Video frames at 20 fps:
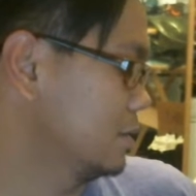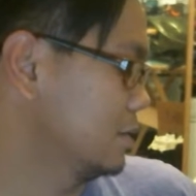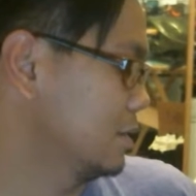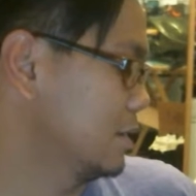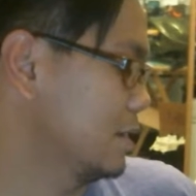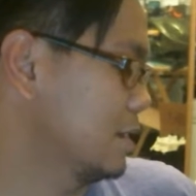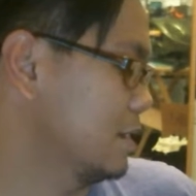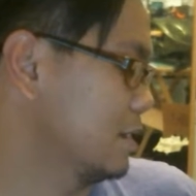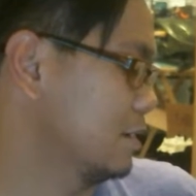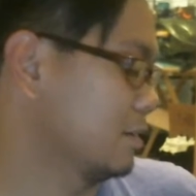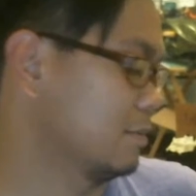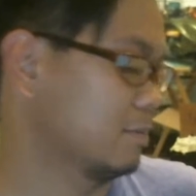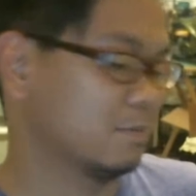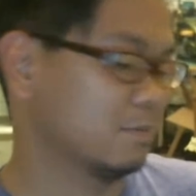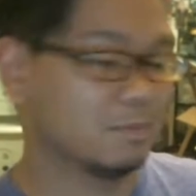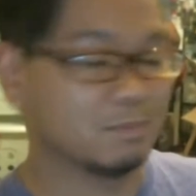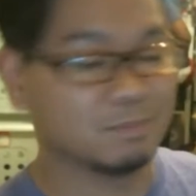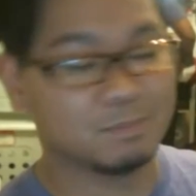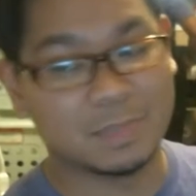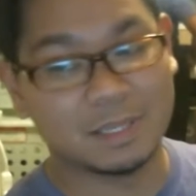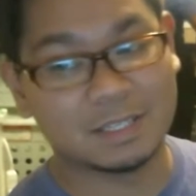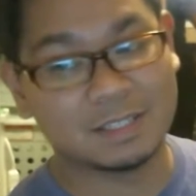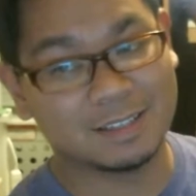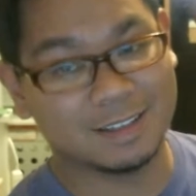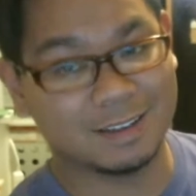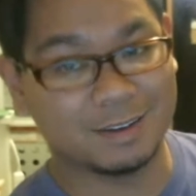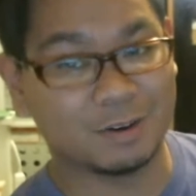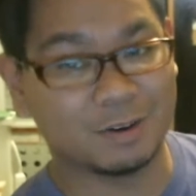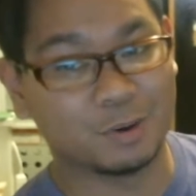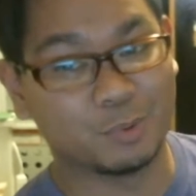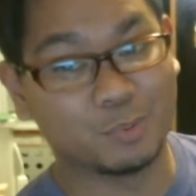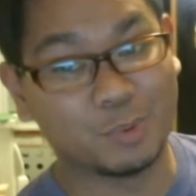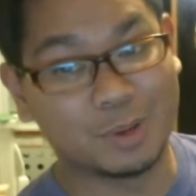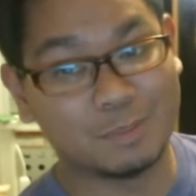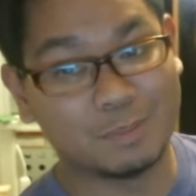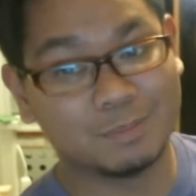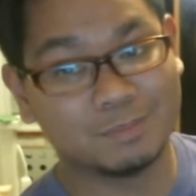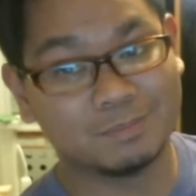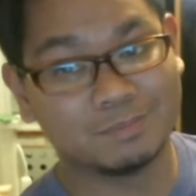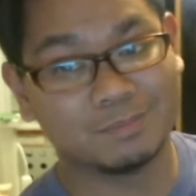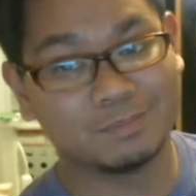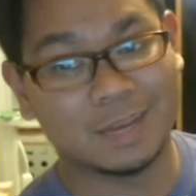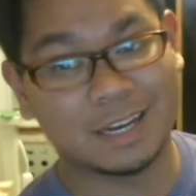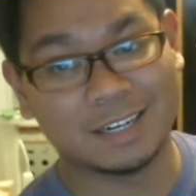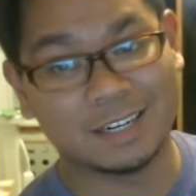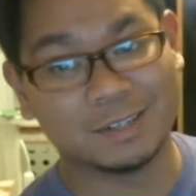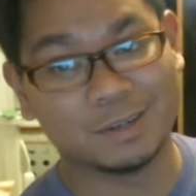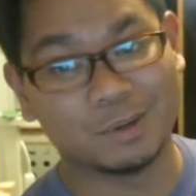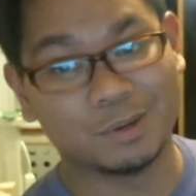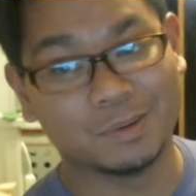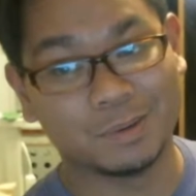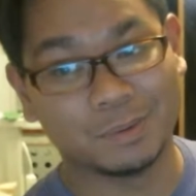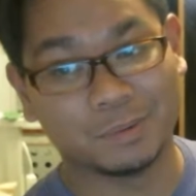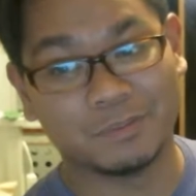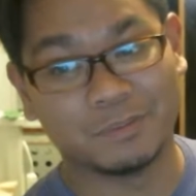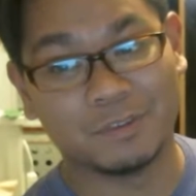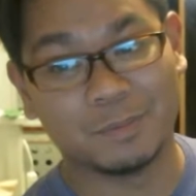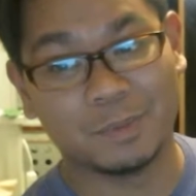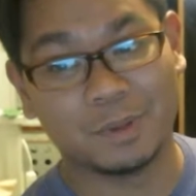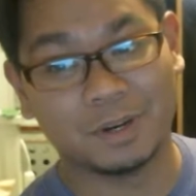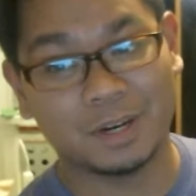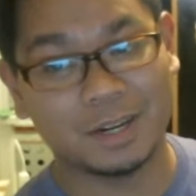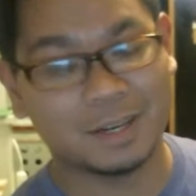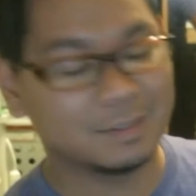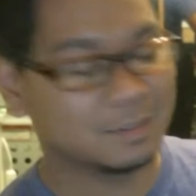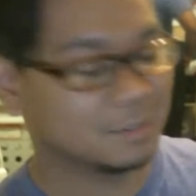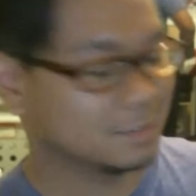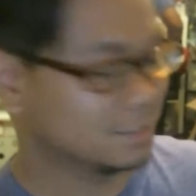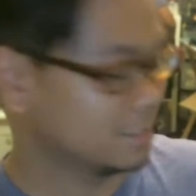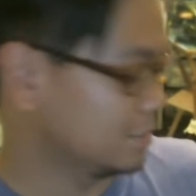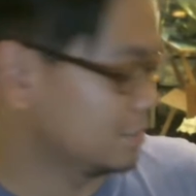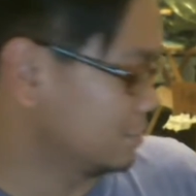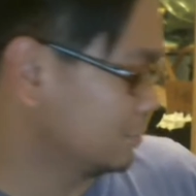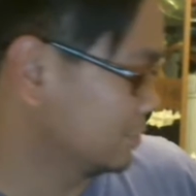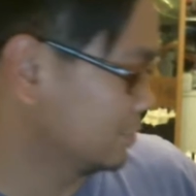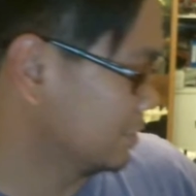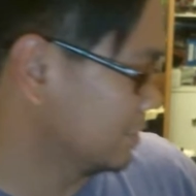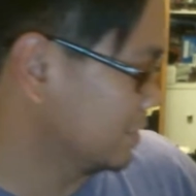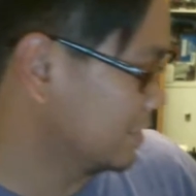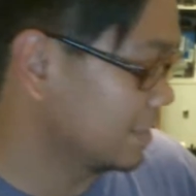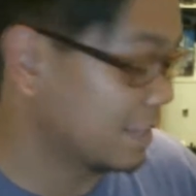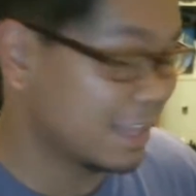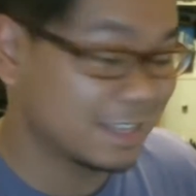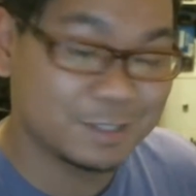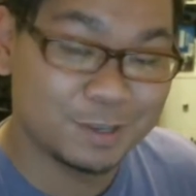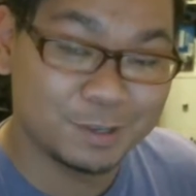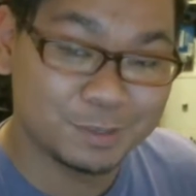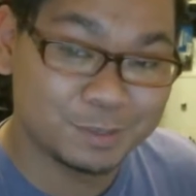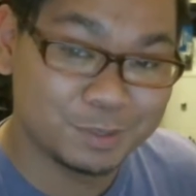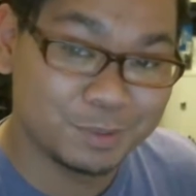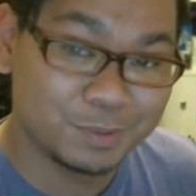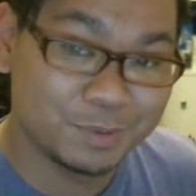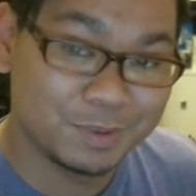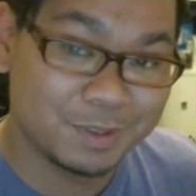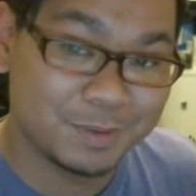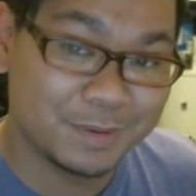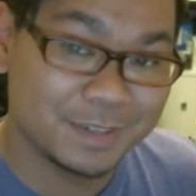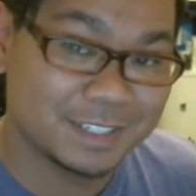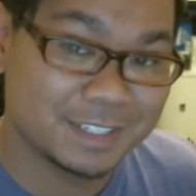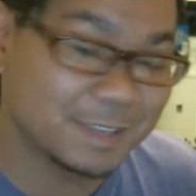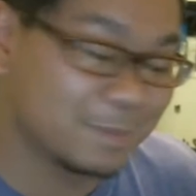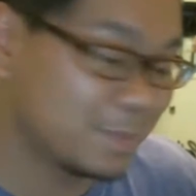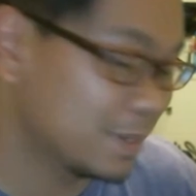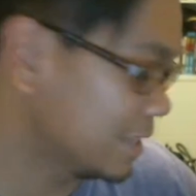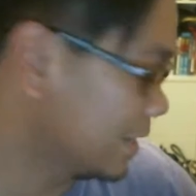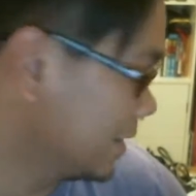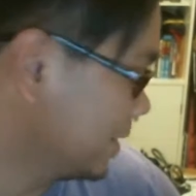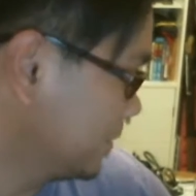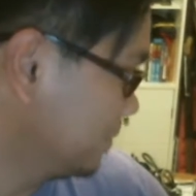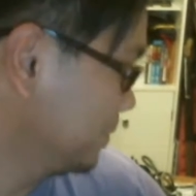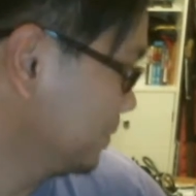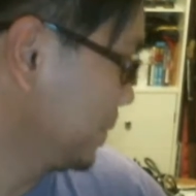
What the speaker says: And basically on a whim, I didn't know if it would fit me or not. So that's also one of the reasons I picked it up.